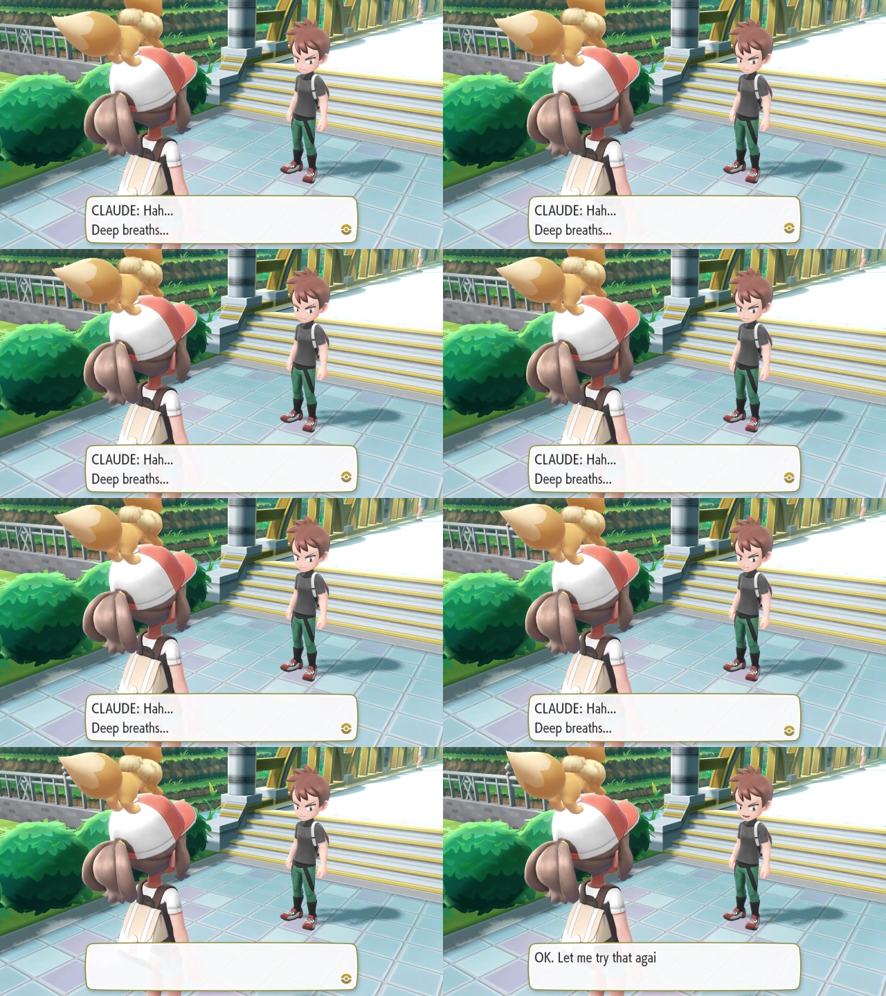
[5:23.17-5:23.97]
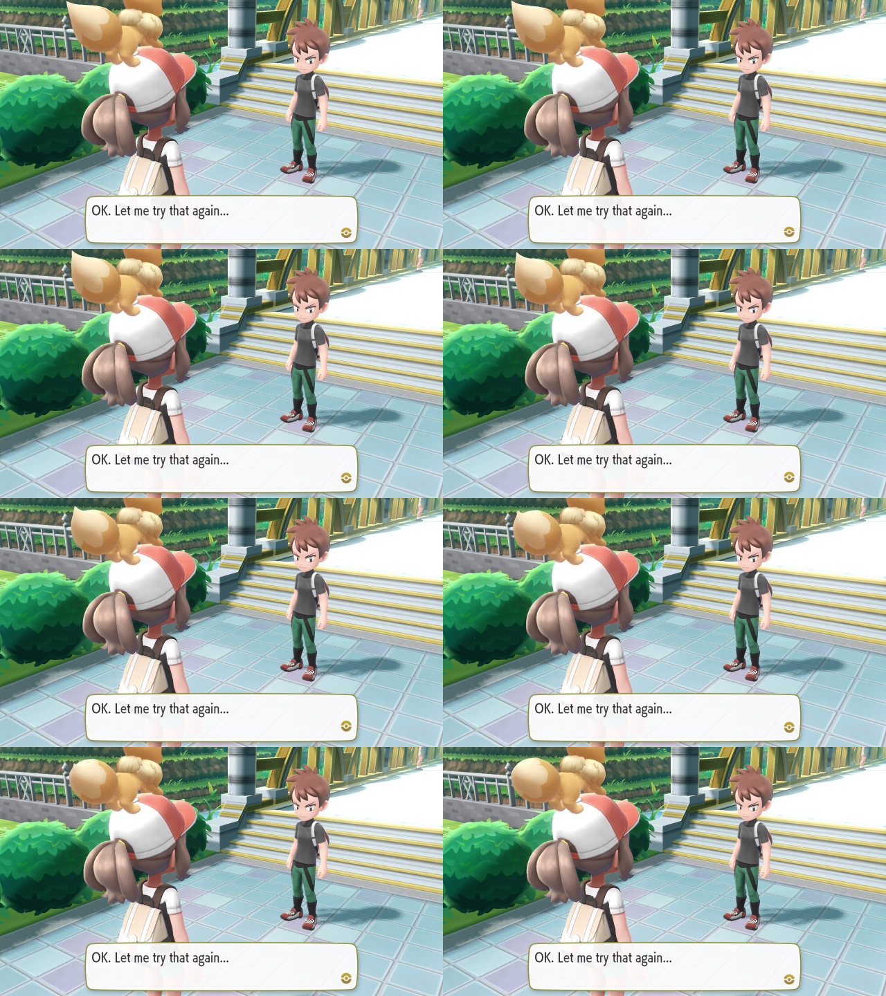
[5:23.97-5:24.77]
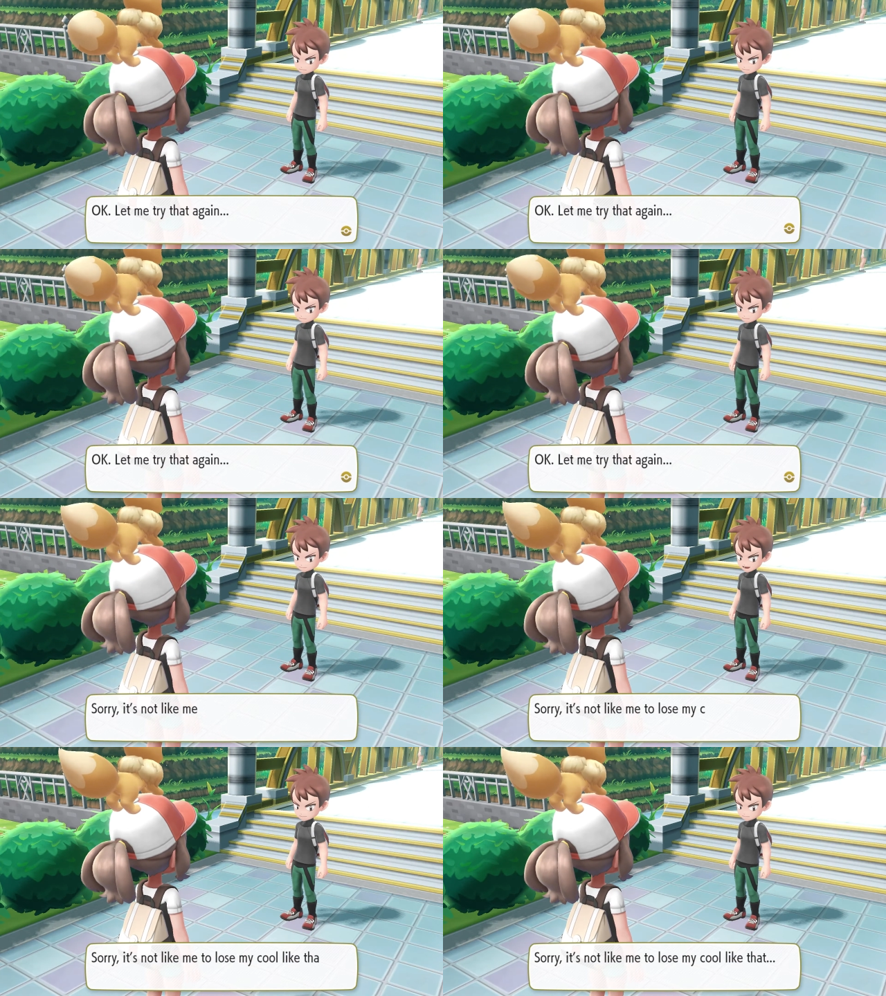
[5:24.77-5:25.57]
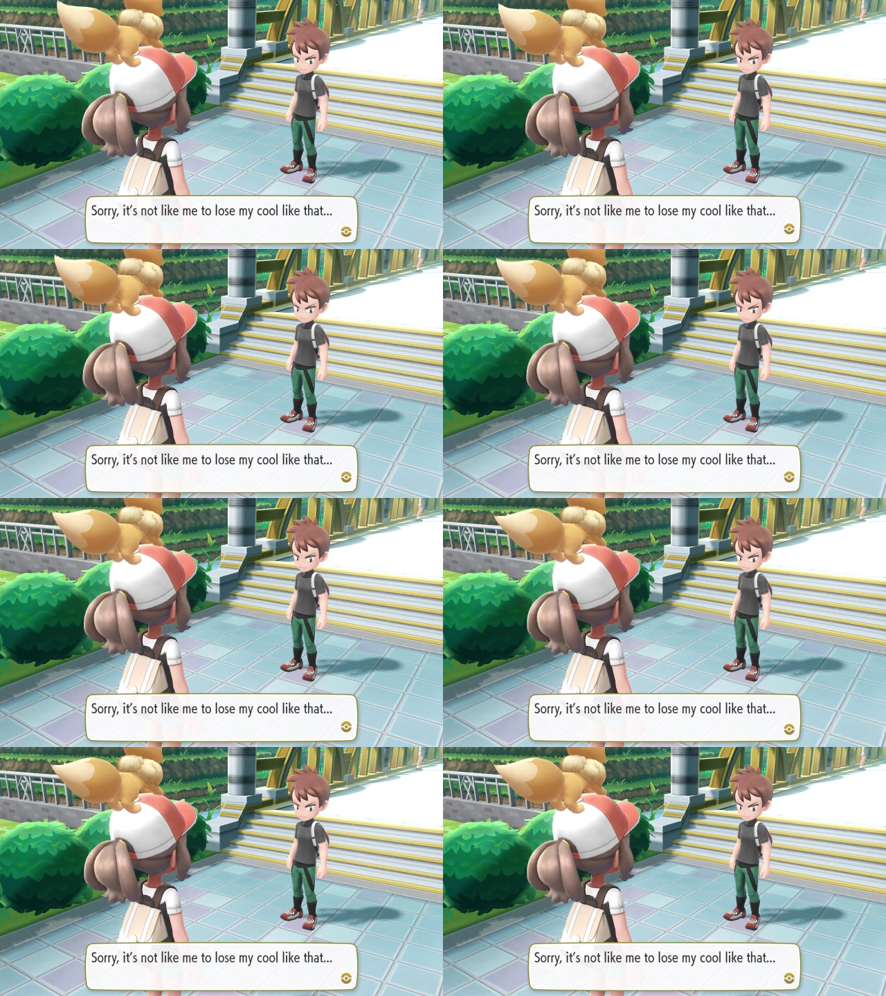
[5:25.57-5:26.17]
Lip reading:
[unreadable: no face in view]